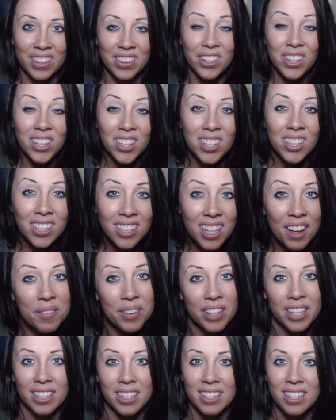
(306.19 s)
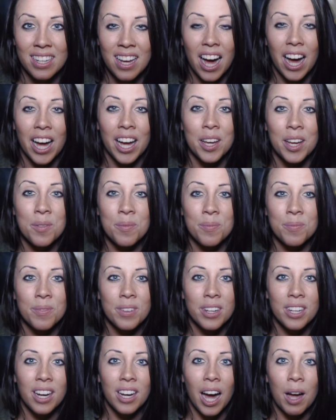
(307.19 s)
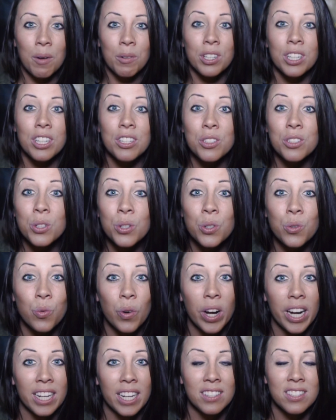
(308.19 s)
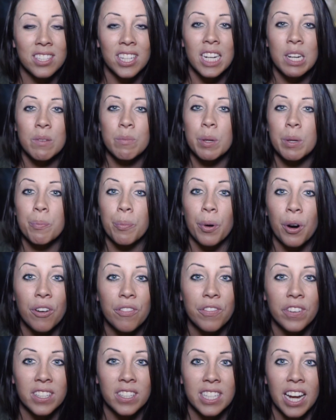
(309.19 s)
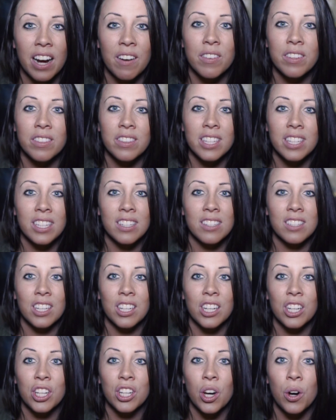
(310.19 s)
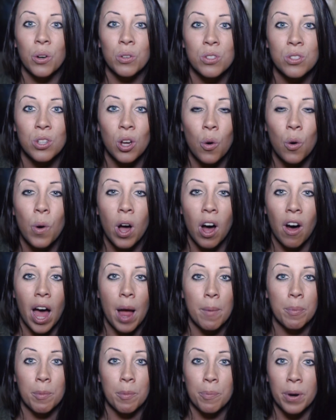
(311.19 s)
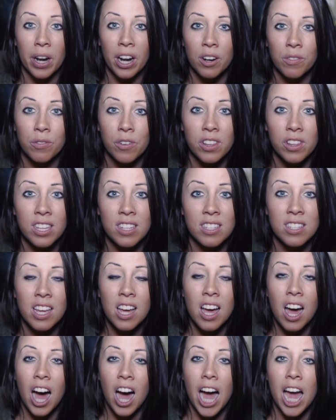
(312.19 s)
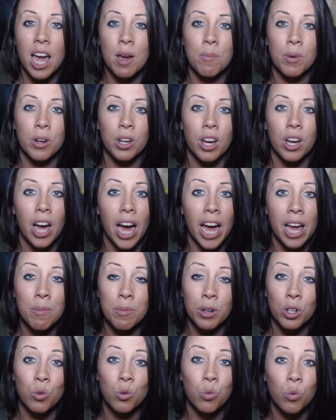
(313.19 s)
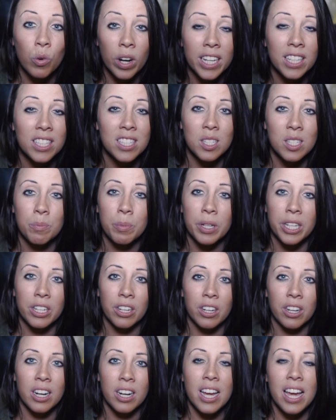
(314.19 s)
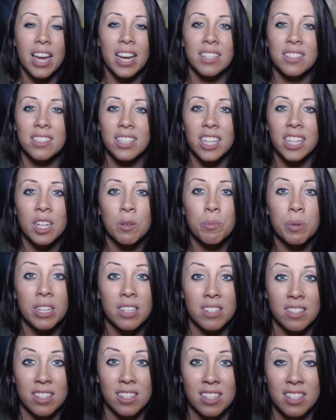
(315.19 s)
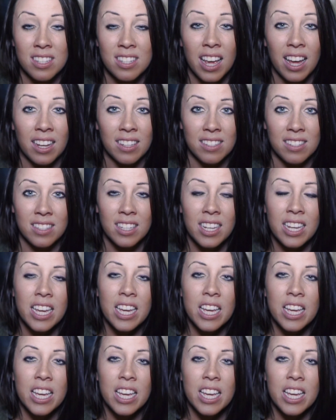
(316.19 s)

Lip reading: They're gonna love it. I'm gonna do great. It's gonna be perfect. Everything is gonna go so well. I prepared for this. I am a great speaker. It's gonna be a success.